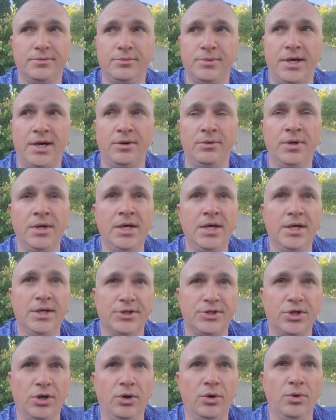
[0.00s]
wow.
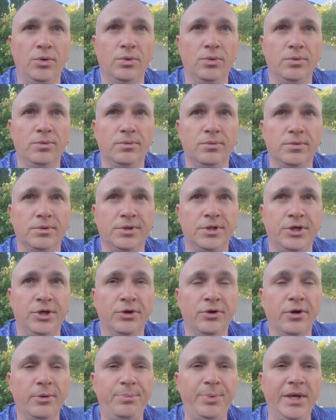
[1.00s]
So the
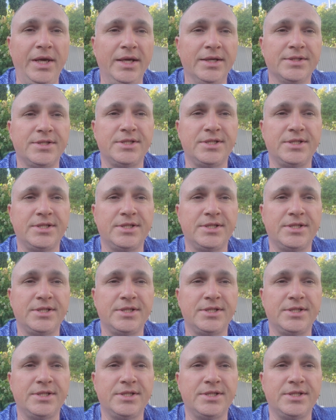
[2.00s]
European